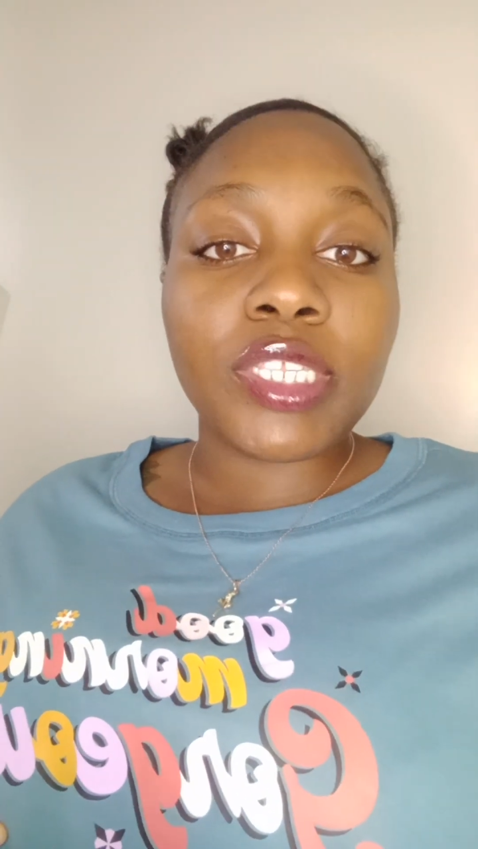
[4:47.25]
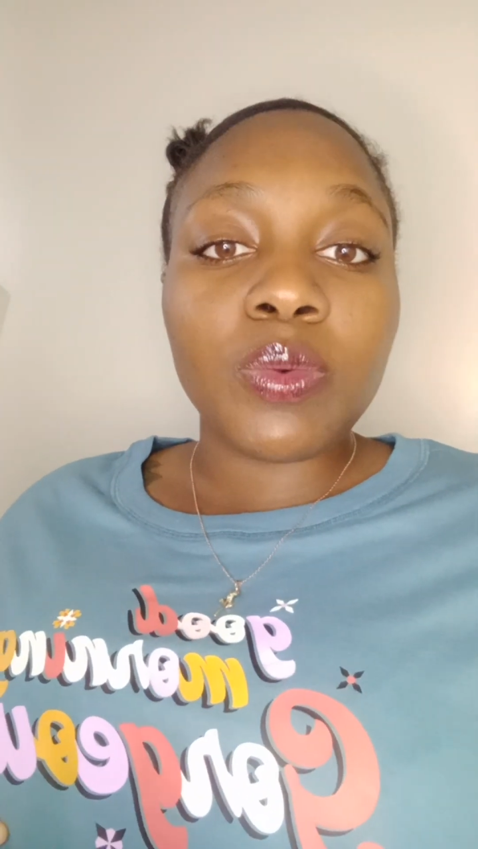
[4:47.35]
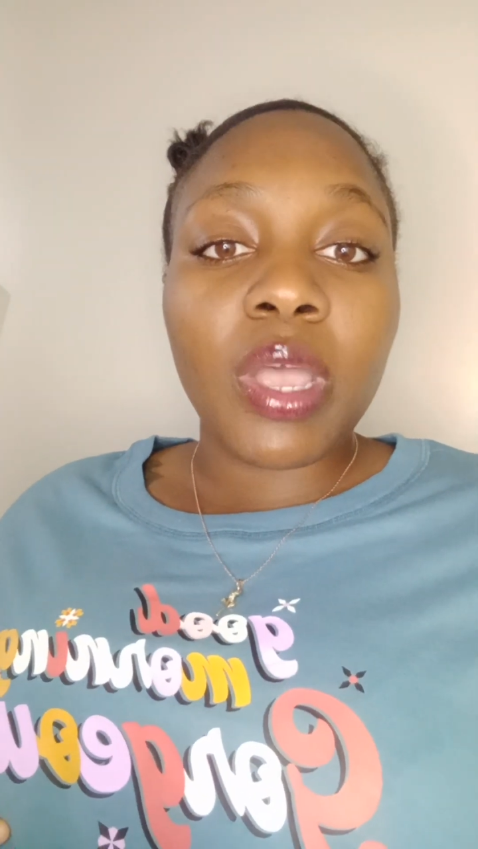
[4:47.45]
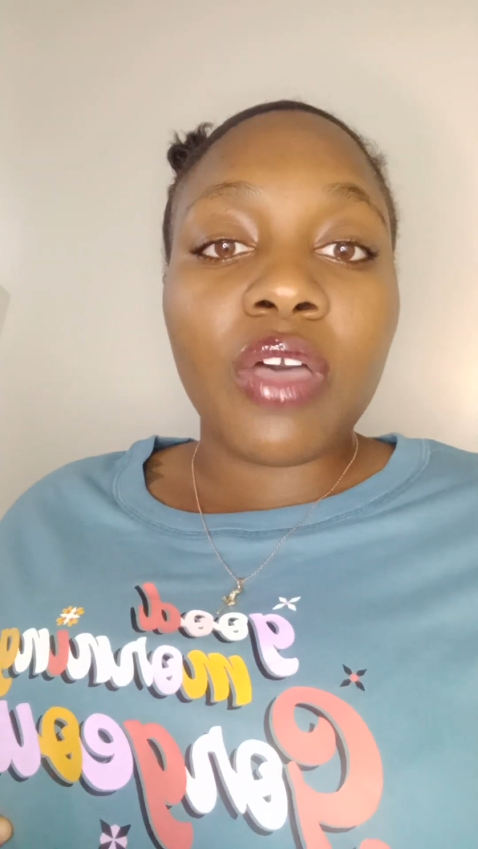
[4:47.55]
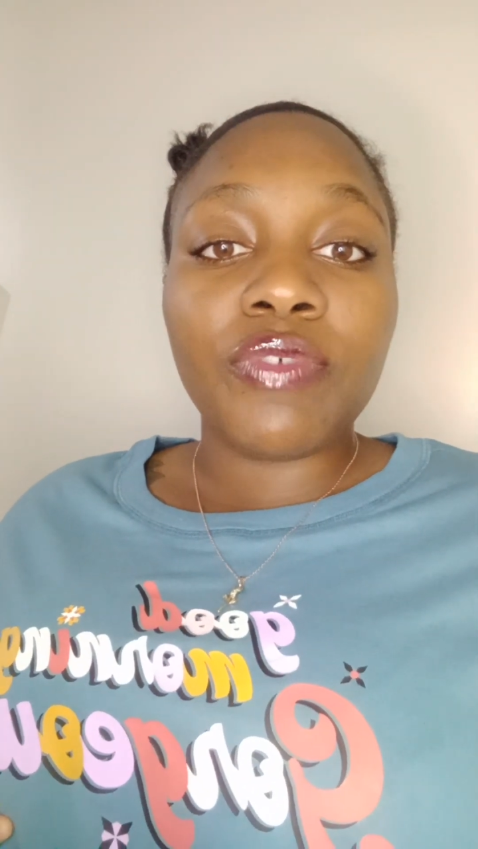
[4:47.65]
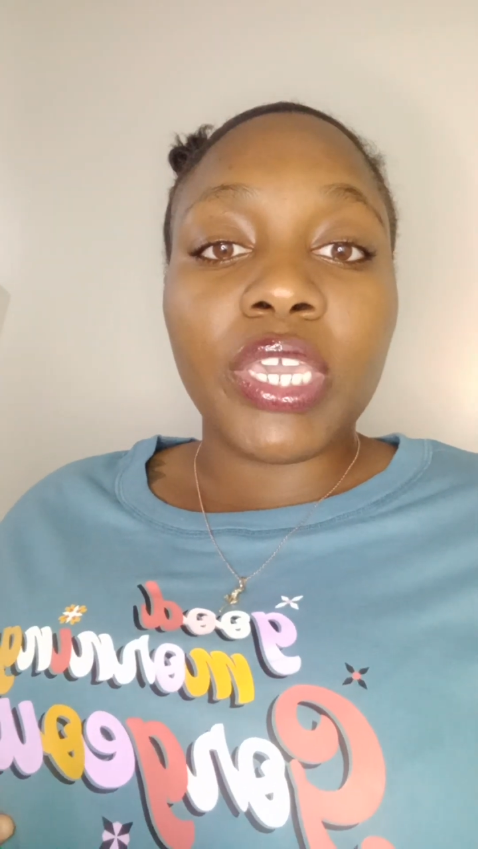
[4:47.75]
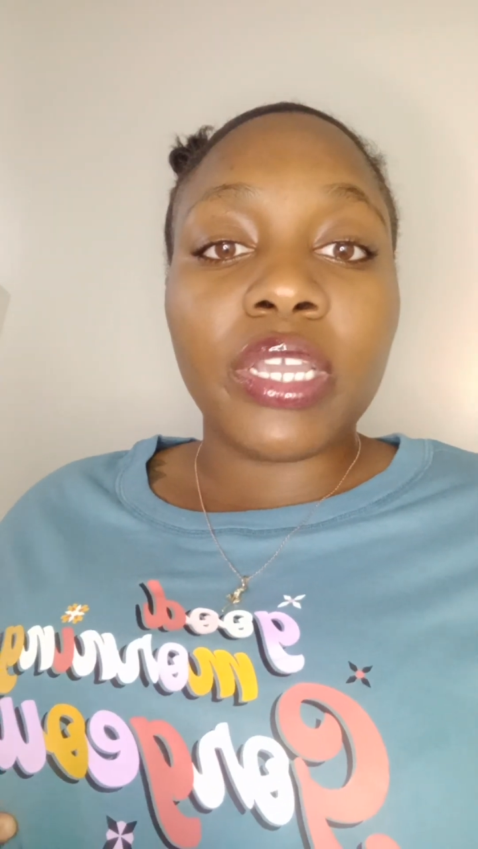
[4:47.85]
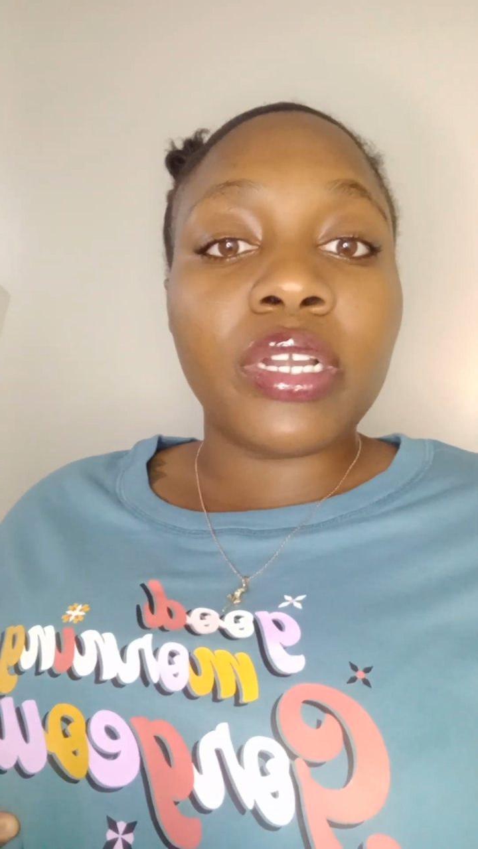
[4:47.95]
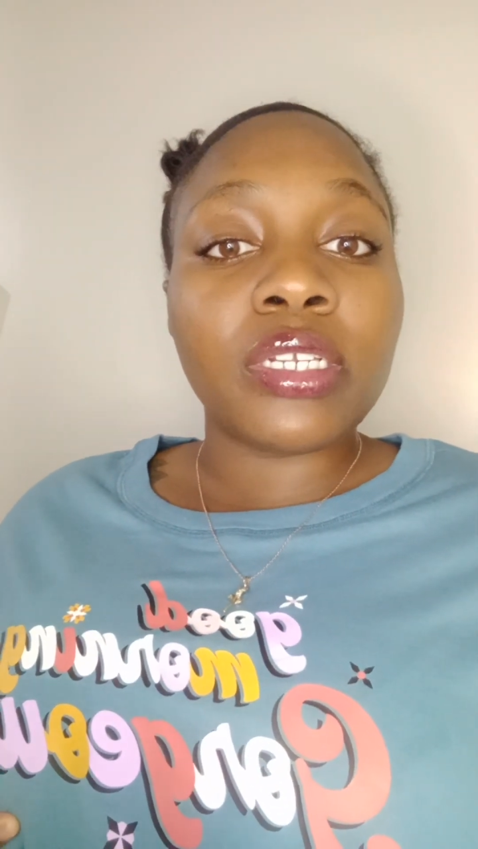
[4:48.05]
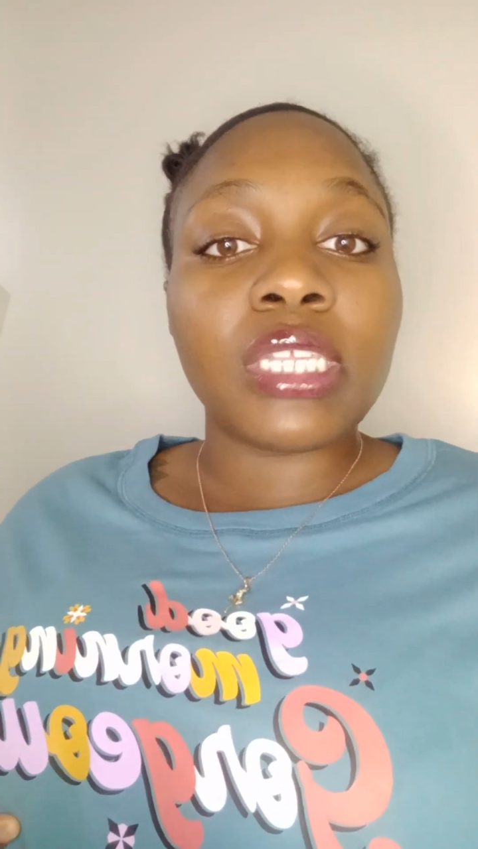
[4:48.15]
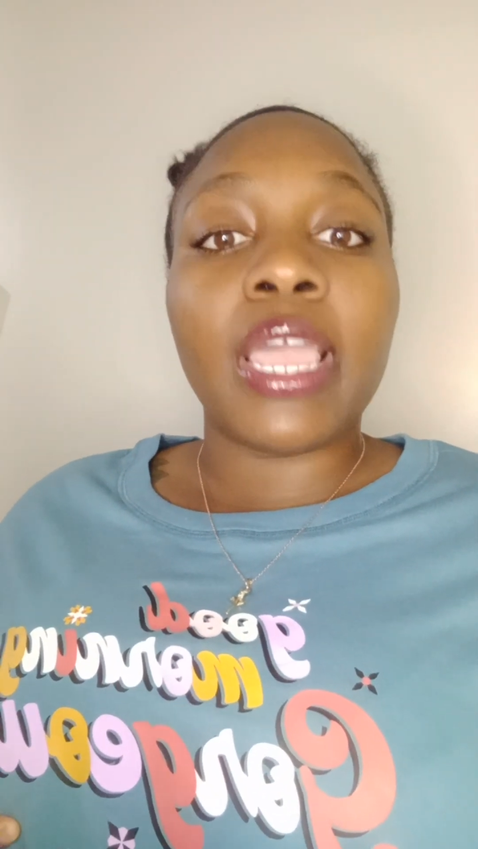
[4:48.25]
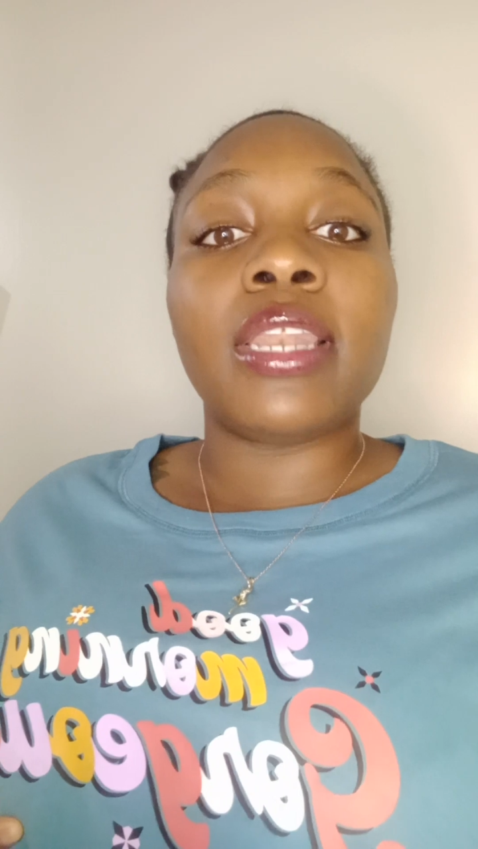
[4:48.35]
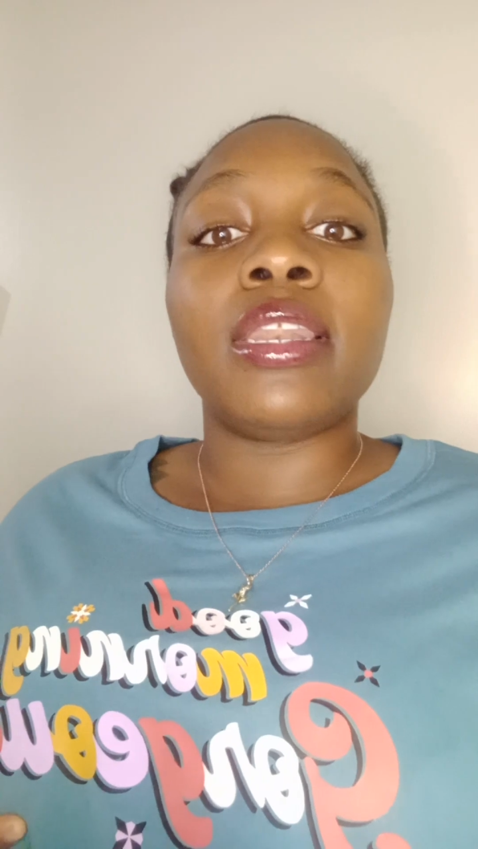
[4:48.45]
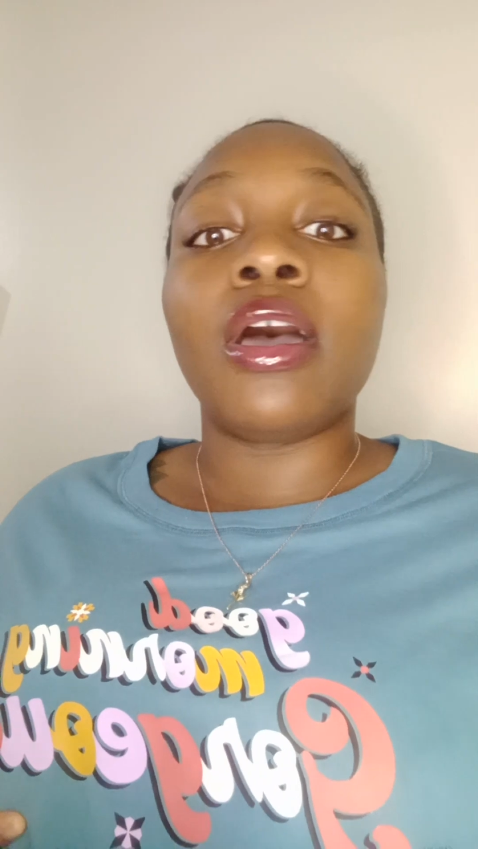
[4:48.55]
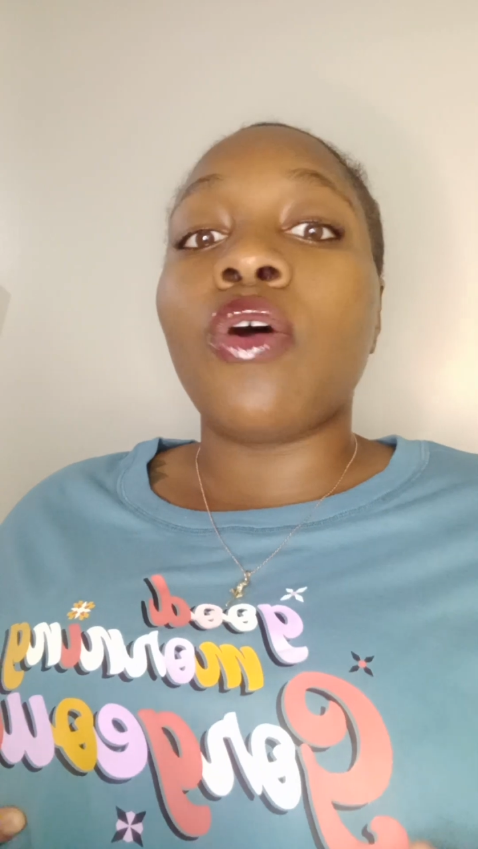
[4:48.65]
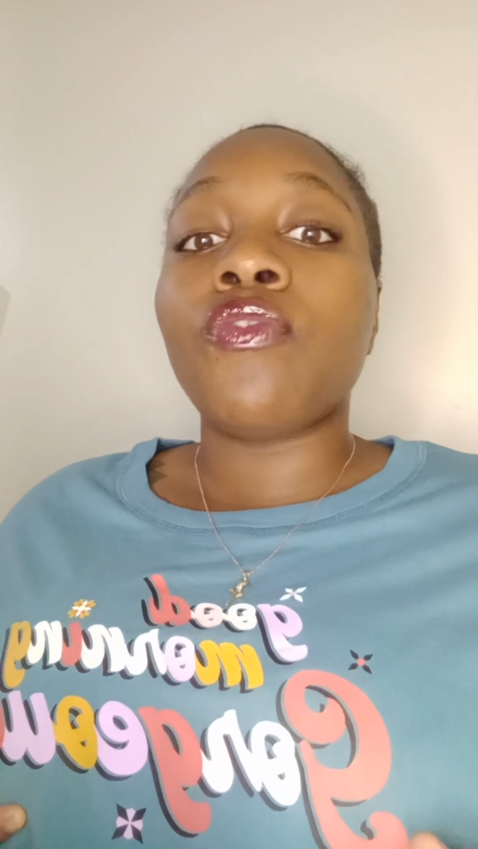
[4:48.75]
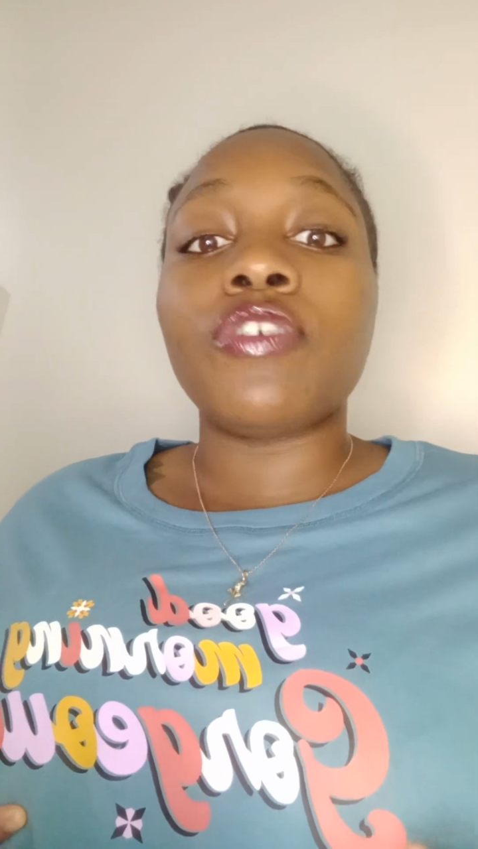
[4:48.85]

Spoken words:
12 years and no